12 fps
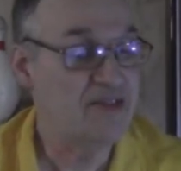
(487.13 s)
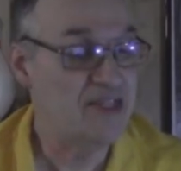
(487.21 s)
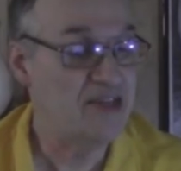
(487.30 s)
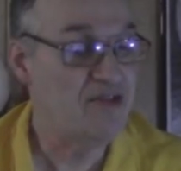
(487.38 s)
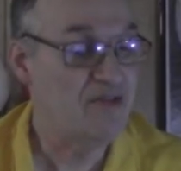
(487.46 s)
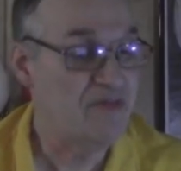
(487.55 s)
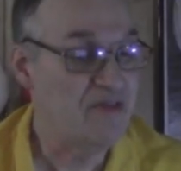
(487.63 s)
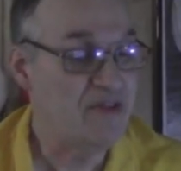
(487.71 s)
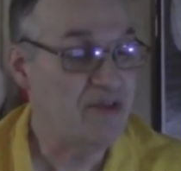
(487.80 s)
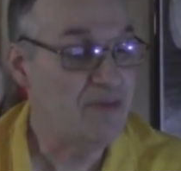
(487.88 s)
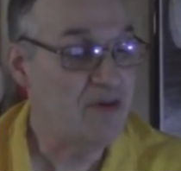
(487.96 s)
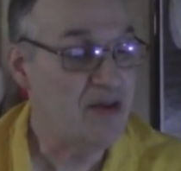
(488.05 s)

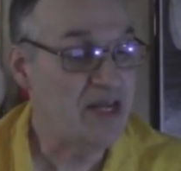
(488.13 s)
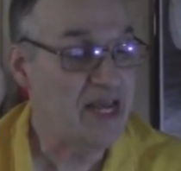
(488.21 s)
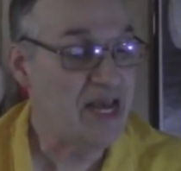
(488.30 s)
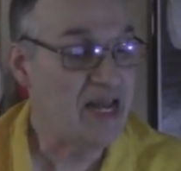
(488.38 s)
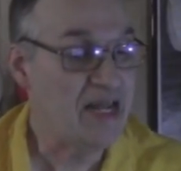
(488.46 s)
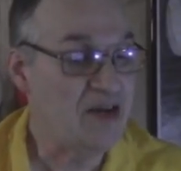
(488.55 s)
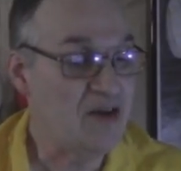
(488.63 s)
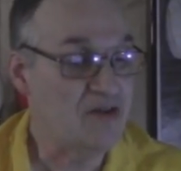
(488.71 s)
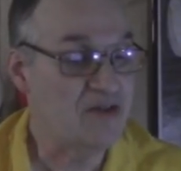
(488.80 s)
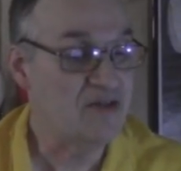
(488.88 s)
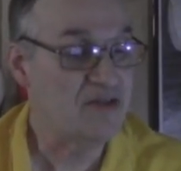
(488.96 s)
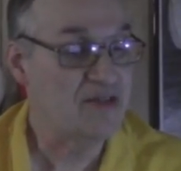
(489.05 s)
650 bowling alley
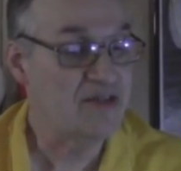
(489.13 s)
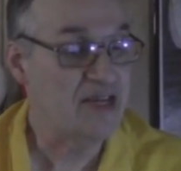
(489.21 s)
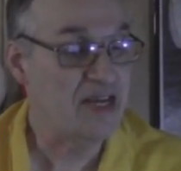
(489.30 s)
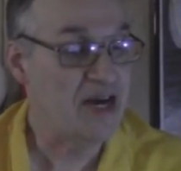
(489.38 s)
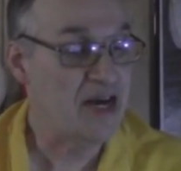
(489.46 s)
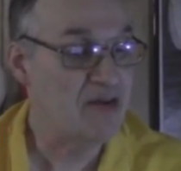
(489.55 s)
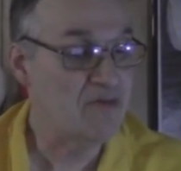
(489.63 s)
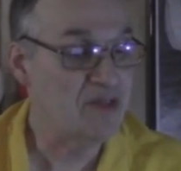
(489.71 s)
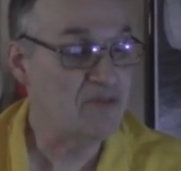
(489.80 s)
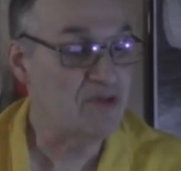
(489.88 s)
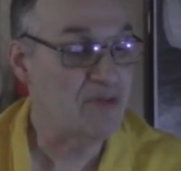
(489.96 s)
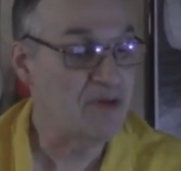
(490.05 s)
owners say
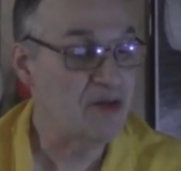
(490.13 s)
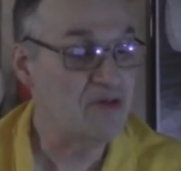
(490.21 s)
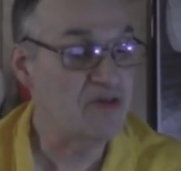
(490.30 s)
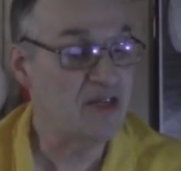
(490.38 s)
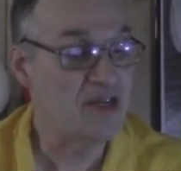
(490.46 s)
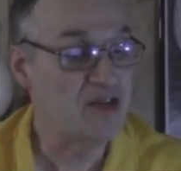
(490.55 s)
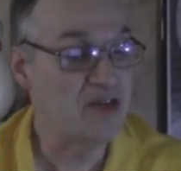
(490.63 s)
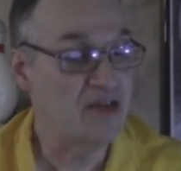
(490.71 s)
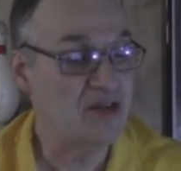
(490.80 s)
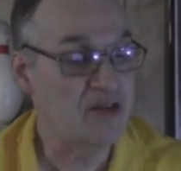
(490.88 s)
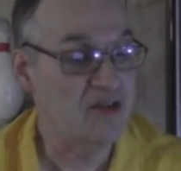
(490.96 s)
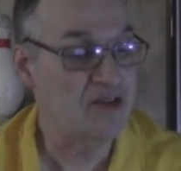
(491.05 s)
Ottawa's proposed
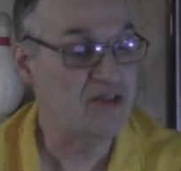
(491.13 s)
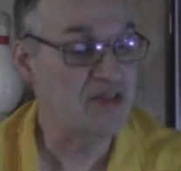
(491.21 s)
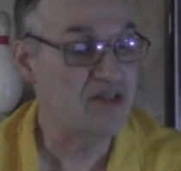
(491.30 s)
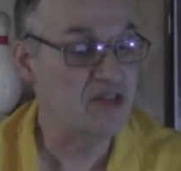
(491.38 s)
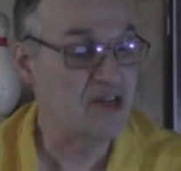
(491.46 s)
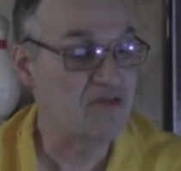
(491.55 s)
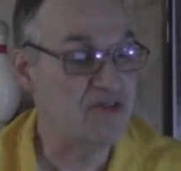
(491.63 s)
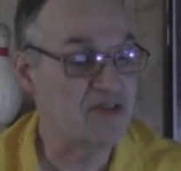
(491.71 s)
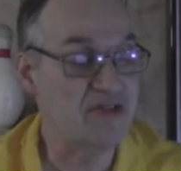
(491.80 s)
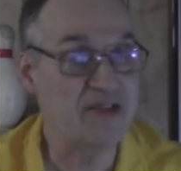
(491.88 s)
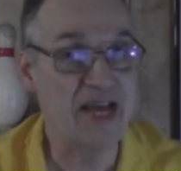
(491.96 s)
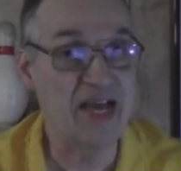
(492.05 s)
goods and
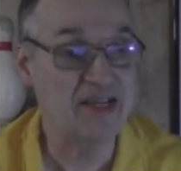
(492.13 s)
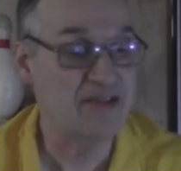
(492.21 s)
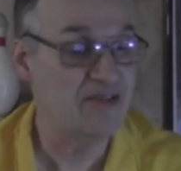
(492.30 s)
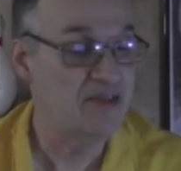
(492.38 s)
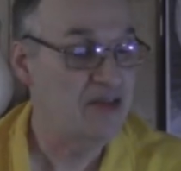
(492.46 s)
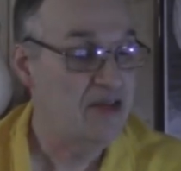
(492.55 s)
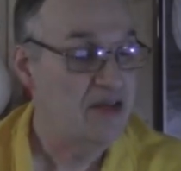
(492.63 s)
services tax